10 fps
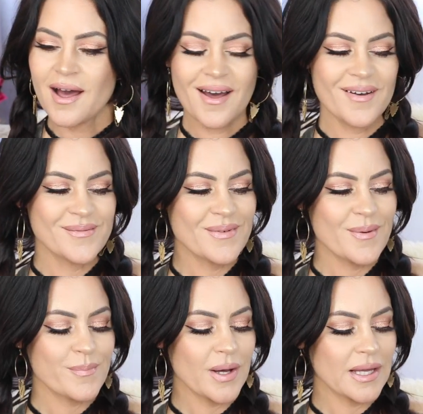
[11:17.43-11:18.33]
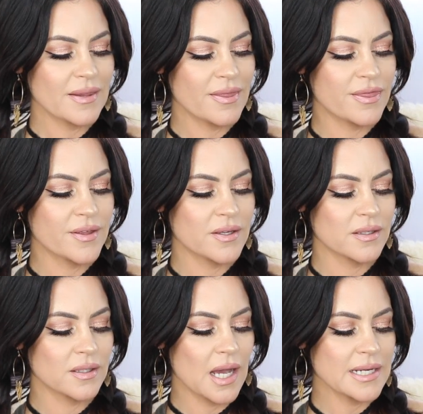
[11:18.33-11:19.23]
Um, but
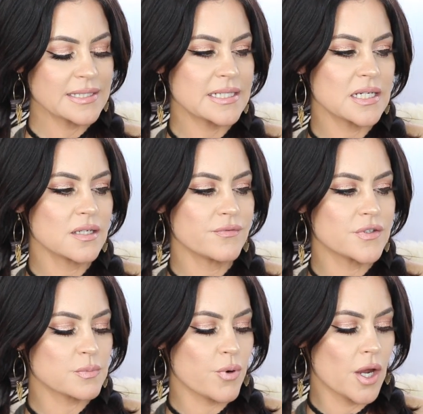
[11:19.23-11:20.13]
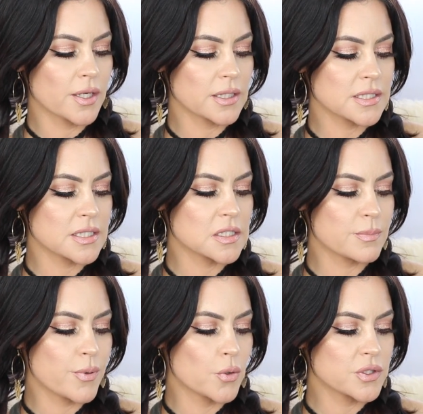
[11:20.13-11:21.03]
the idea of this product is
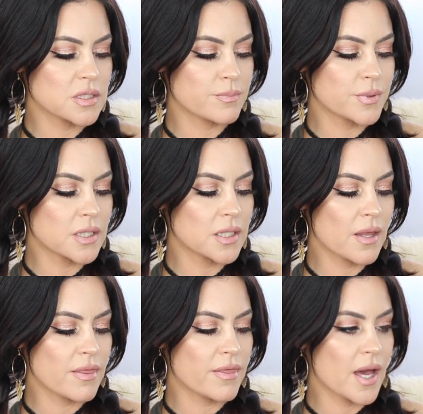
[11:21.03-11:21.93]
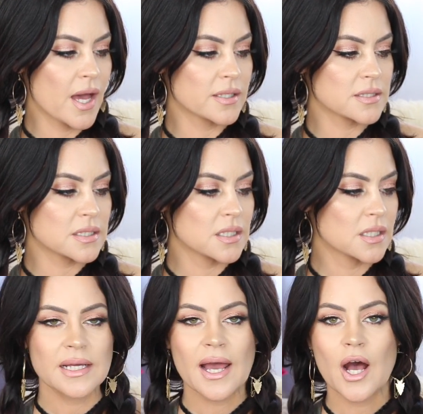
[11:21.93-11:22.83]
supposed to be that
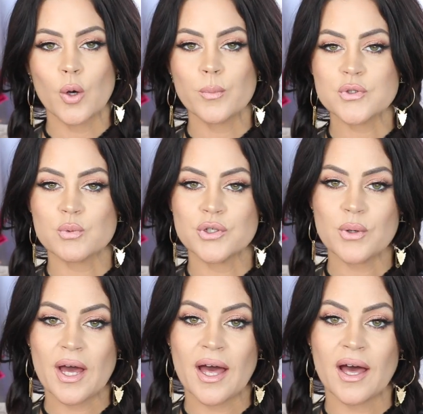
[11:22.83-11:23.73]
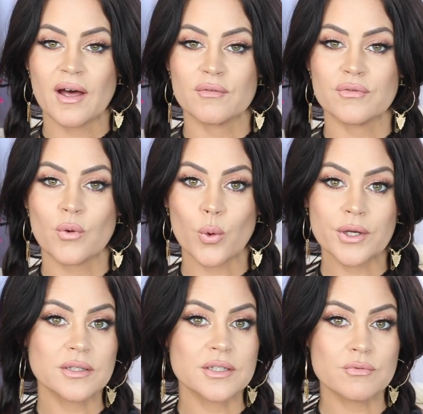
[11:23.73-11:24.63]
it helps when you have
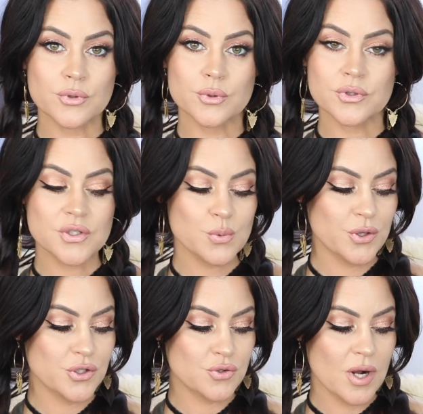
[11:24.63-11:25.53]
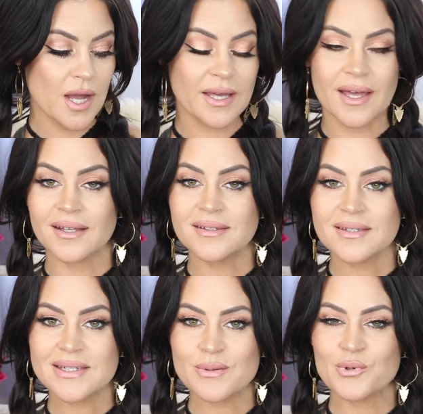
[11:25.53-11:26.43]
oily roots with dry
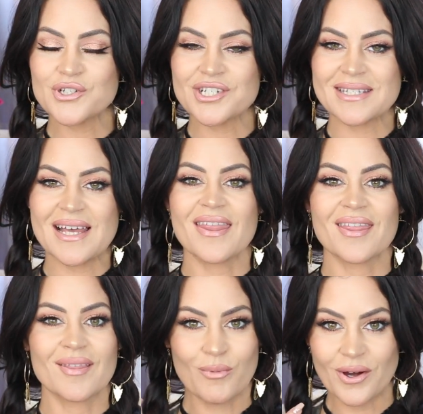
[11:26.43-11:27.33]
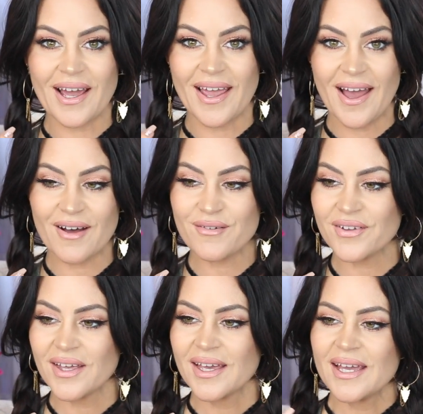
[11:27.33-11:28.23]
ends, which is what I
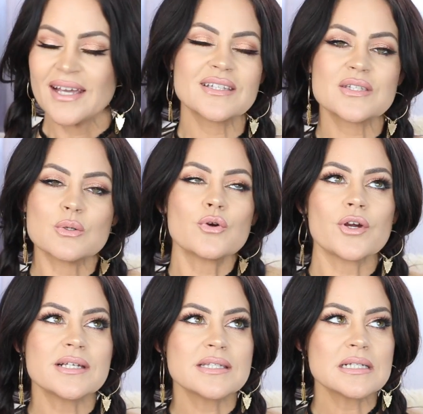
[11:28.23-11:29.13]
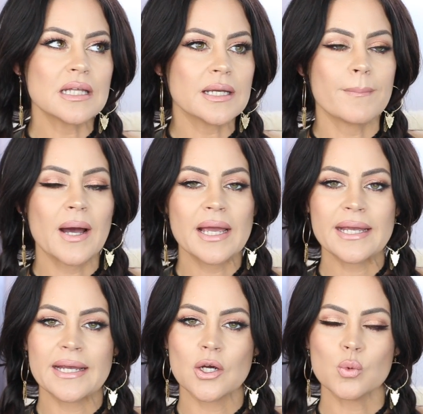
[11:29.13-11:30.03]
have. It's so crazy, like my
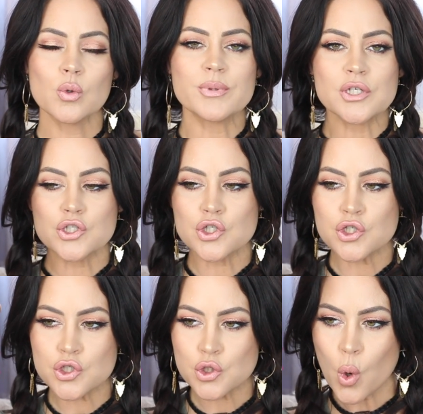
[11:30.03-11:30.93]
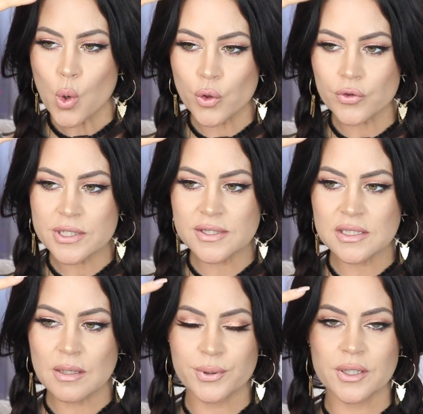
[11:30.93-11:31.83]
hair will be so
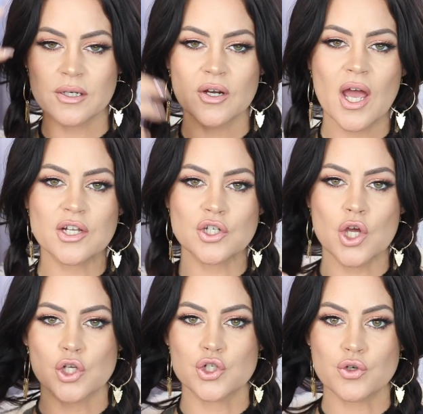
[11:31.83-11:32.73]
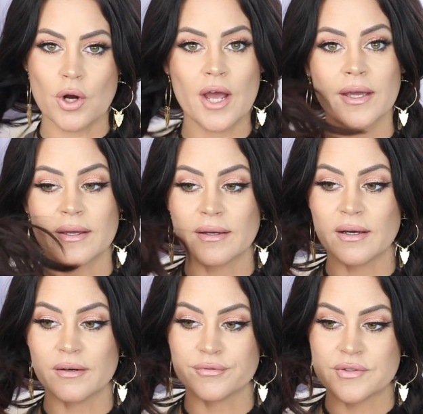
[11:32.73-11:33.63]
greasy up here and dry A
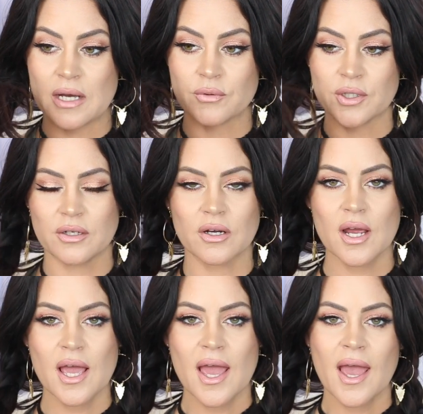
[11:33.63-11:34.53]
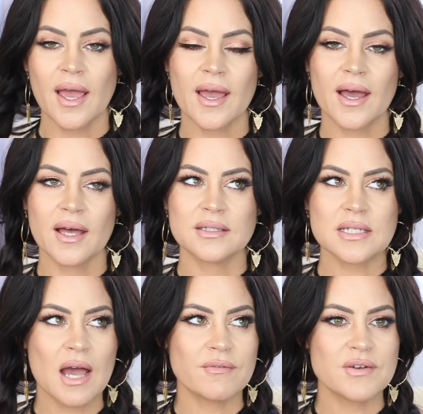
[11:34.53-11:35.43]
F down here.
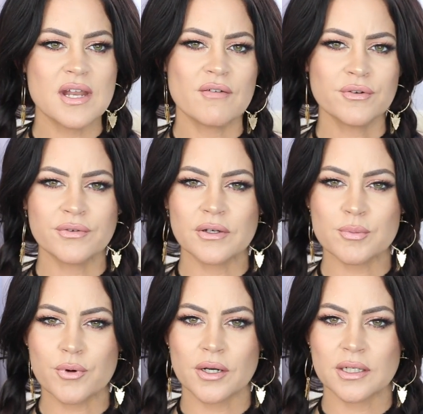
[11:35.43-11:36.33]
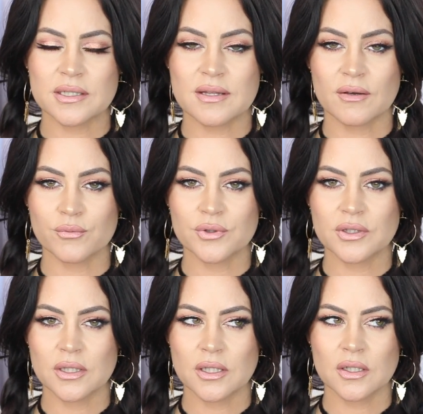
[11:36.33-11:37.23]
And I've never found a product that
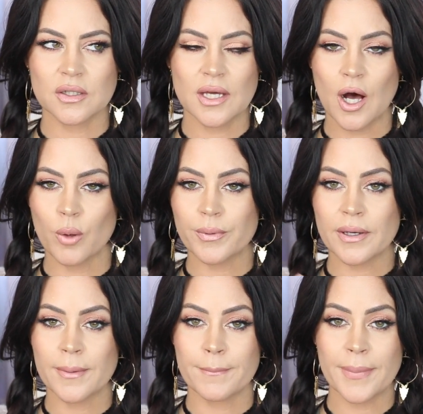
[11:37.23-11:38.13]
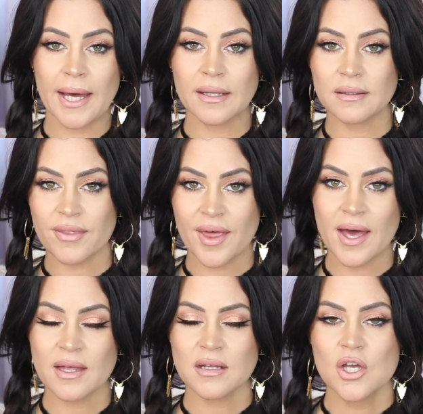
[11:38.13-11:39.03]
really could help combat
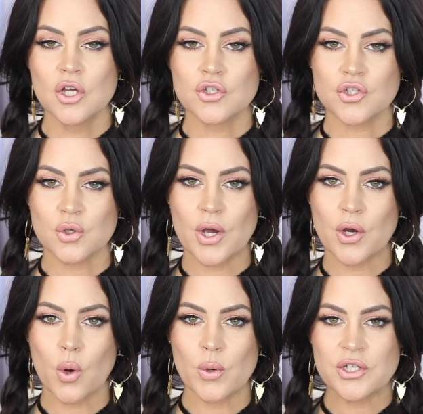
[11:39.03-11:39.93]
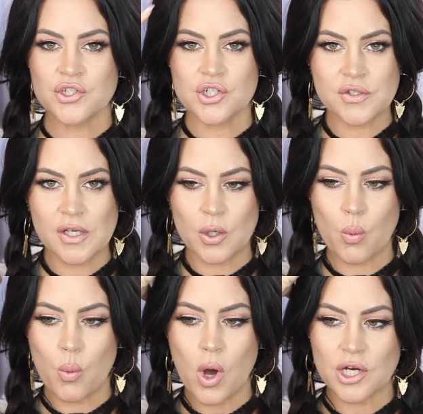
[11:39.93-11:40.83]
that. So I always just like
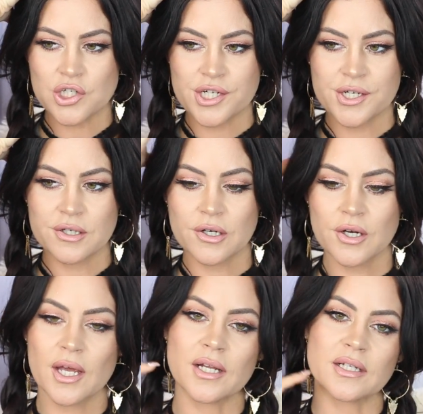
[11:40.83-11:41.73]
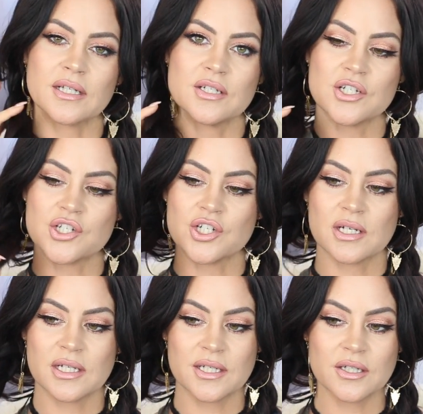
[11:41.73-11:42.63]
wash here and
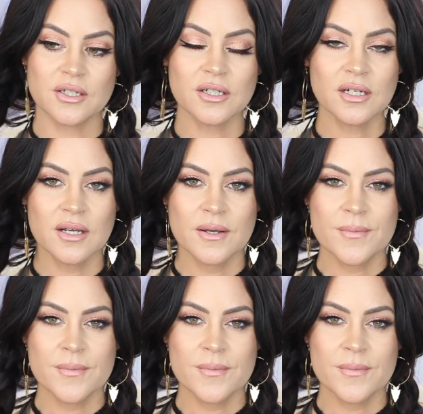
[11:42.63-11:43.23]
condition here.